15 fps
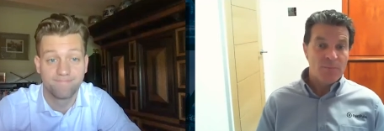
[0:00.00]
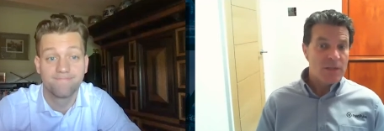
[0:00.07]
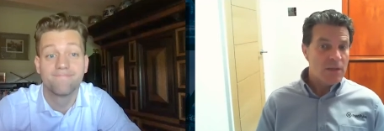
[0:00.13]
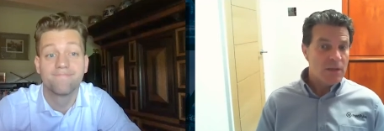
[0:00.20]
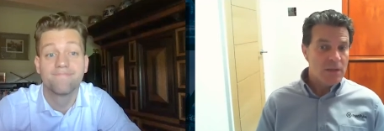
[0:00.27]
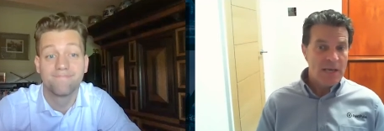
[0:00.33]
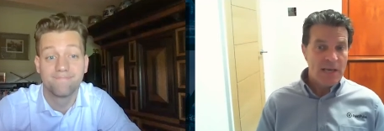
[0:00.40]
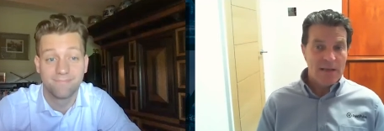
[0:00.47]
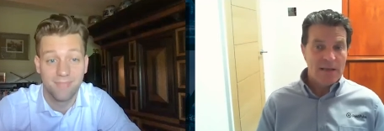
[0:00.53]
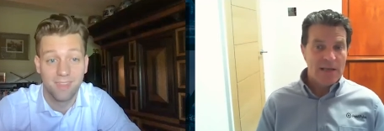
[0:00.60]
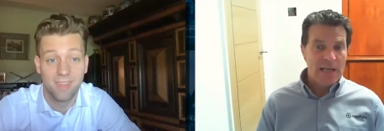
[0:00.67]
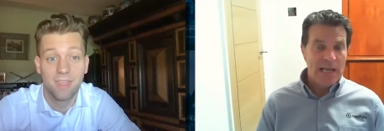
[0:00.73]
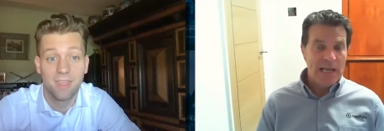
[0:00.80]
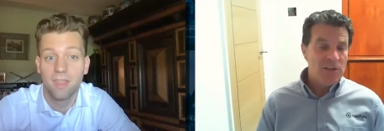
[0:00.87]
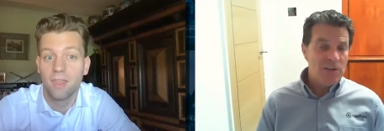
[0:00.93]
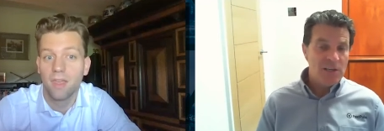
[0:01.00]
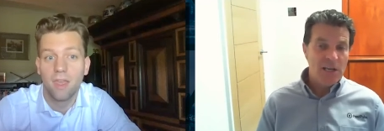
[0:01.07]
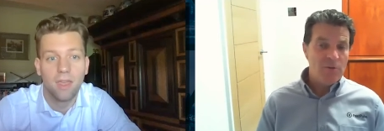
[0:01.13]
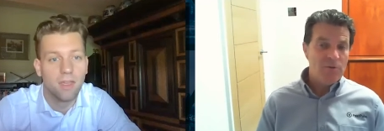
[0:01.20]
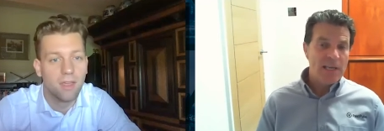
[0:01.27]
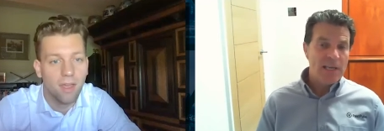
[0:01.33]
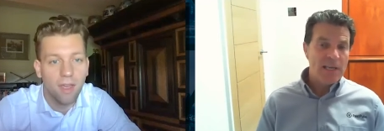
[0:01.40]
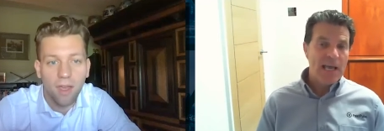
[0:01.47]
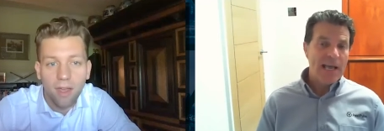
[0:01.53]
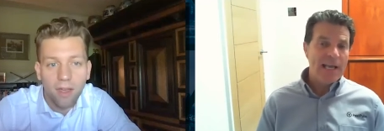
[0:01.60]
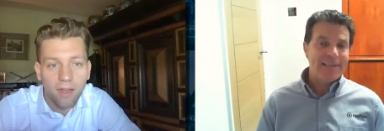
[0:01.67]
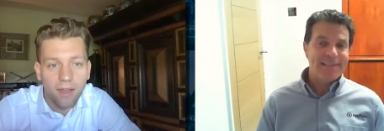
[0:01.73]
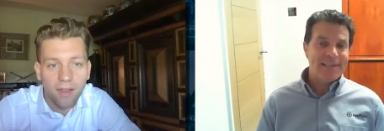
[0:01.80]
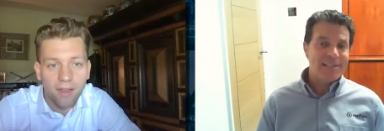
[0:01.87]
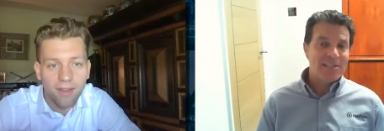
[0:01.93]
Speaker 1: Yeah. And you can only get
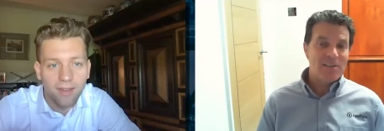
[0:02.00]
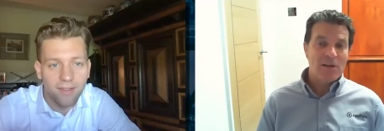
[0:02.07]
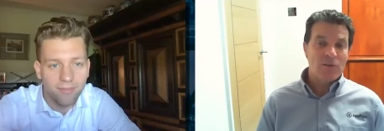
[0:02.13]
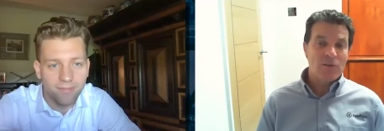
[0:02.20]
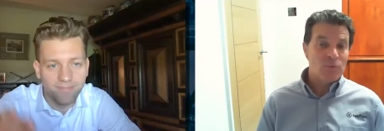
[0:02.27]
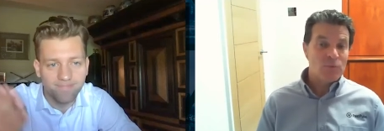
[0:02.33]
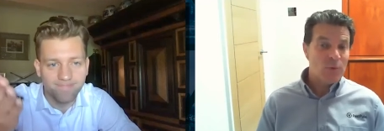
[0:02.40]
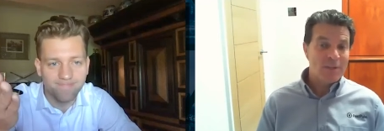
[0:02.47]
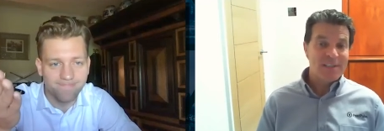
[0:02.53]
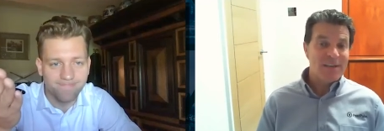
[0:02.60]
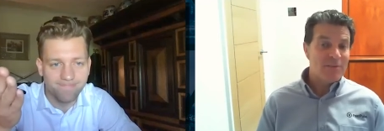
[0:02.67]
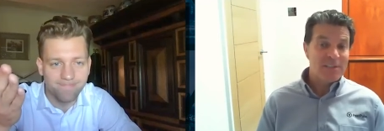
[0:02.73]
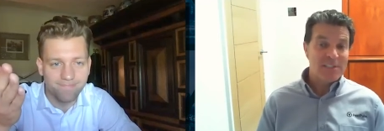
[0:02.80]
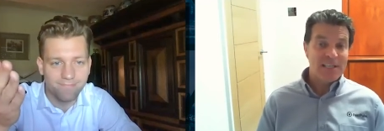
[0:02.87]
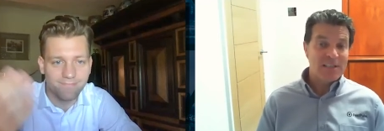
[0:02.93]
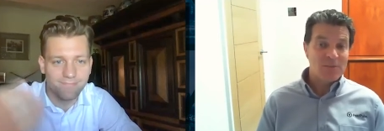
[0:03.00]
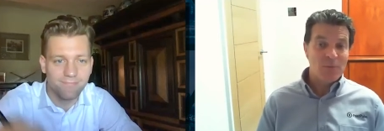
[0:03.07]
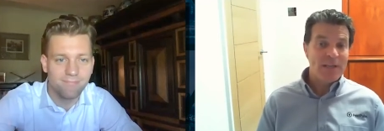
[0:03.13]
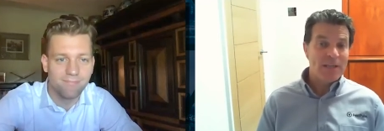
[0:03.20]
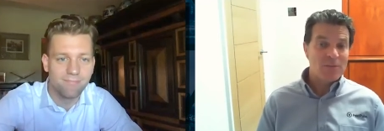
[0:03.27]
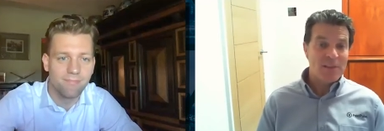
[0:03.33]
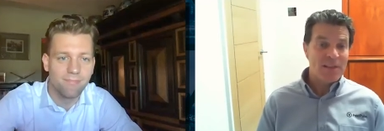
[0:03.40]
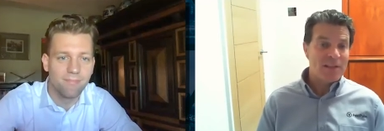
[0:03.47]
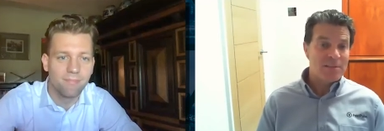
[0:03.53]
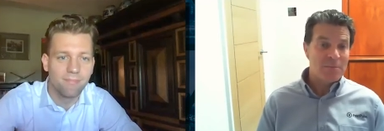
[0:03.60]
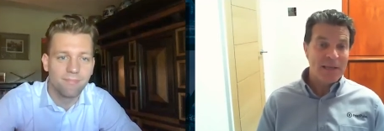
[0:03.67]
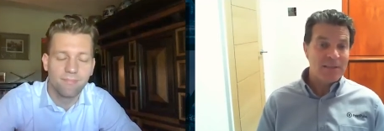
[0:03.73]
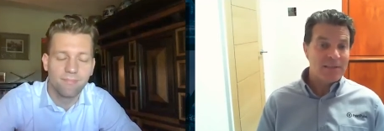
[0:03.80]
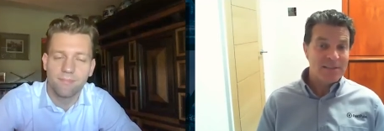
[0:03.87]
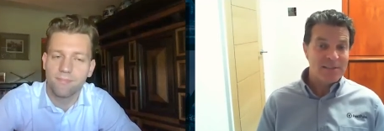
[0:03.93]
access to those once every six weeks when there's a
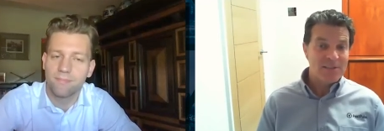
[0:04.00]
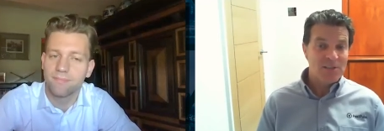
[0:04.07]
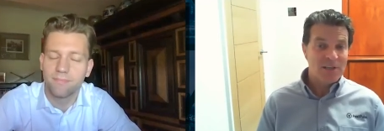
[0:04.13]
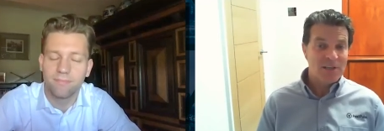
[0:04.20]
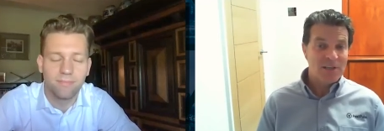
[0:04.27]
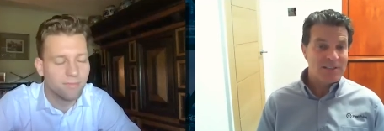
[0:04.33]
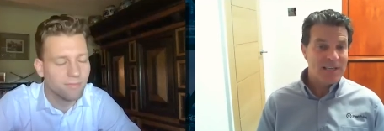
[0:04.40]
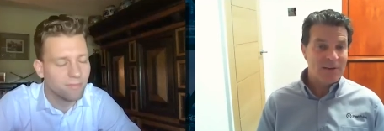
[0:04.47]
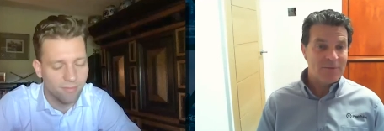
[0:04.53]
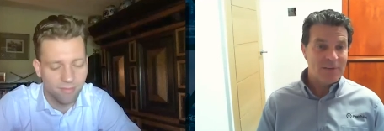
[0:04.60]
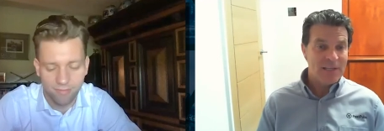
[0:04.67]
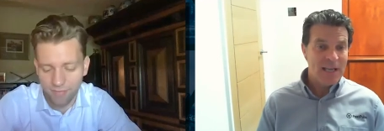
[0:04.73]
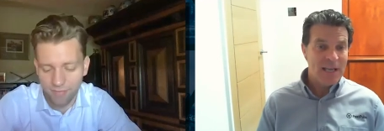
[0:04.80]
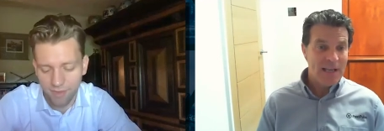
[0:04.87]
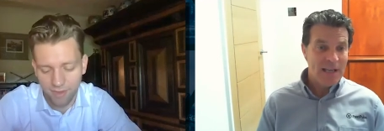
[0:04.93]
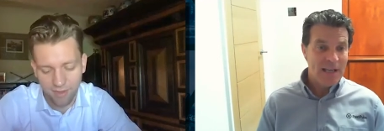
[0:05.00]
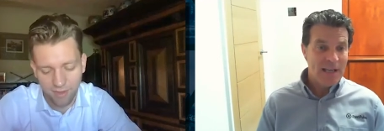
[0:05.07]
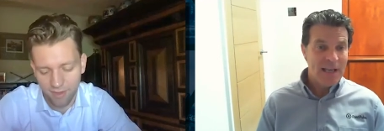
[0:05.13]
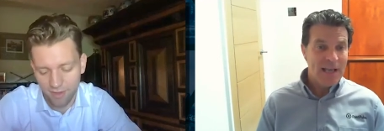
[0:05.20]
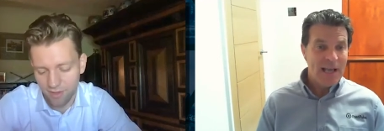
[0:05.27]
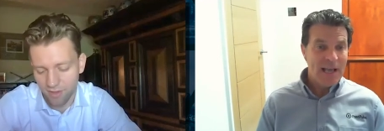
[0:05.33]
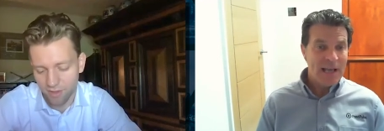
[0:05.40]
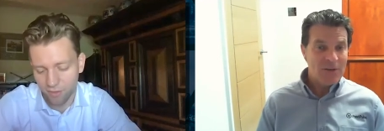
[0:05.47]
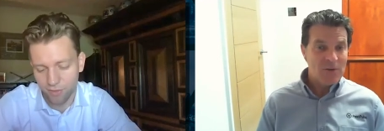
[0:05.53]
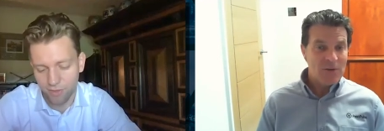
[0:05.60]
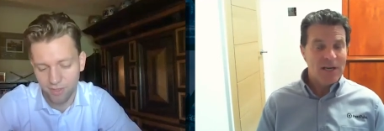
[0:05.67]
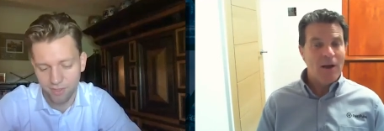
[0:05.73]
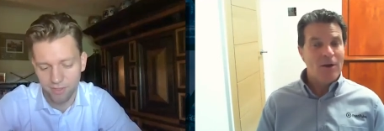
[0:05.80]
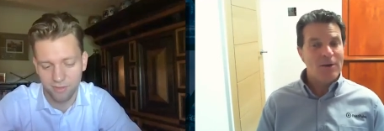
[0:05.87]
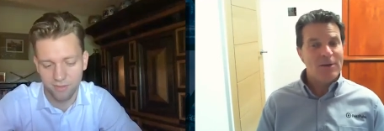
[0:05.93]
maintenance shutdown. Yeah. And you
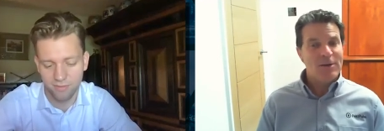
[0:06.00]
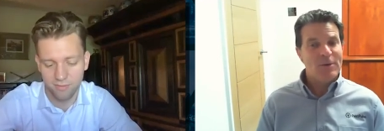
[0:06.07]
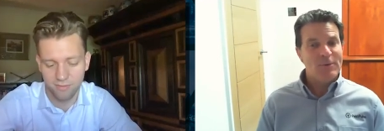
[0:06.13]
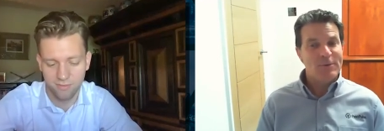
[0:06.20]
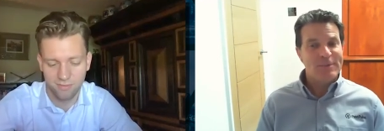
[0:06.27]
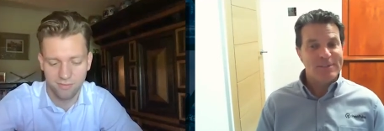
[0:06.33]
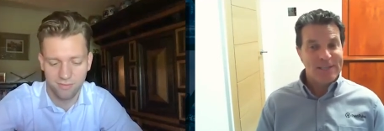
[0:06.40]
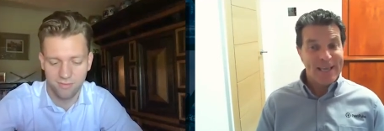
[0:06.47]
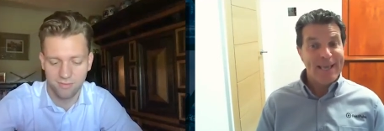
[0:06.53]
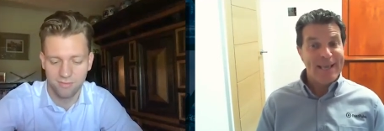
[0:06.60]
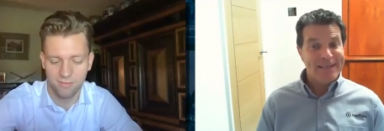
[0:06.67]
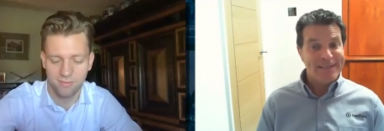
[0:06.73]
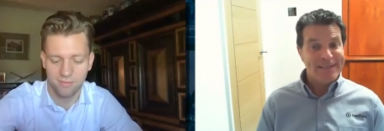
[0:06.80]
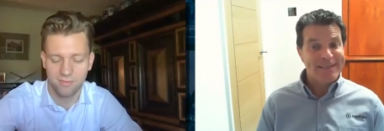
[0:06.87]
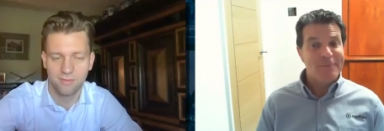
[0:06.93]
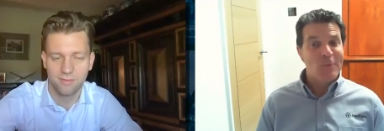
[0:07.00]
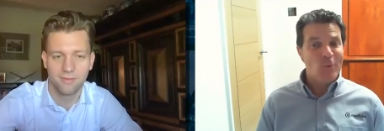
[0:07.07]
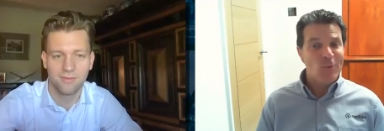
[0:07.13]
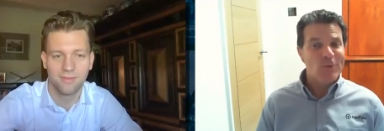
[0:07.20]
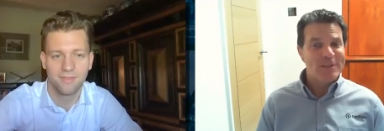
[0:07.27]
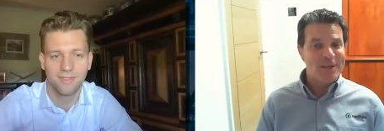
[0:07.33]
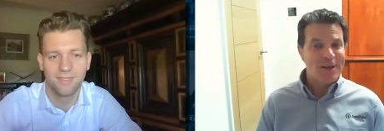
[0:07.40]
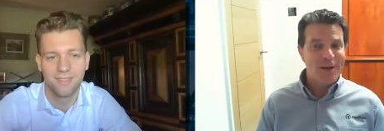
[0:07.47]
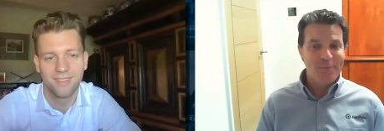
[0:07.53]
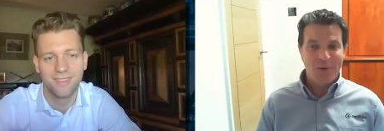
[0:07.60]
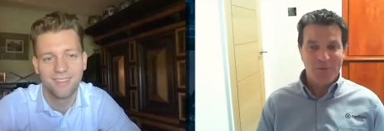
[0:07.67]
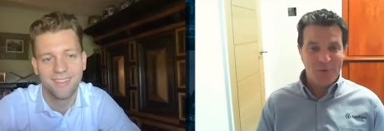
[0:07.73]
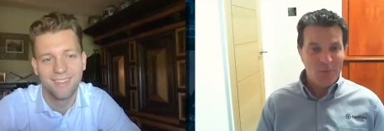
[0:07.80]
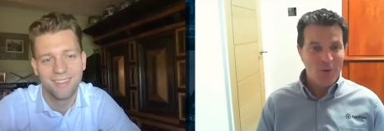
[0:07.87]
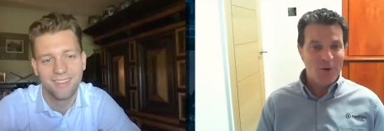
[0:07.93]
can argue to get into them all the time
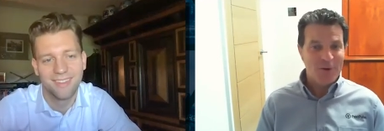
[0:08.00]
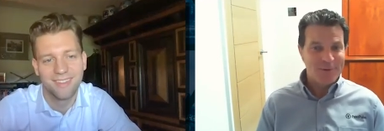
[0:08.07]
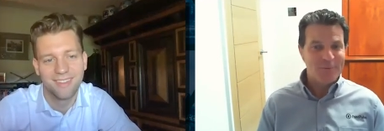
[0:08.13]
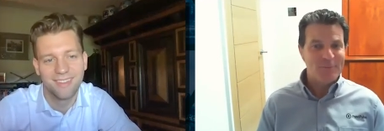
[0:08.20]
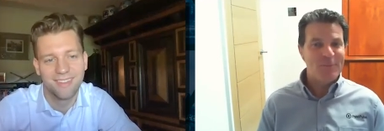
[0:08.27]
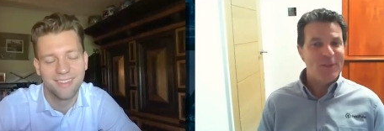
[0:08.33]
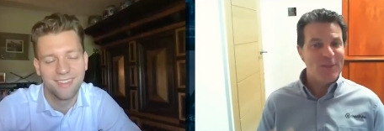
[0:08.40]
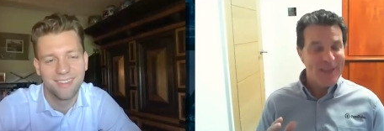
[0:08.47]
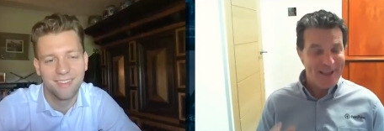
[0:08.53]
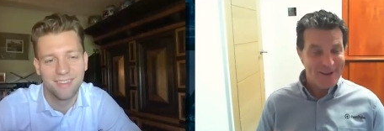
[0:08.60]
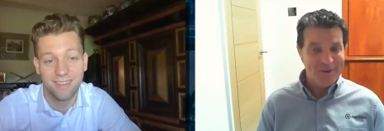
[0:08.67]
if you want, but they are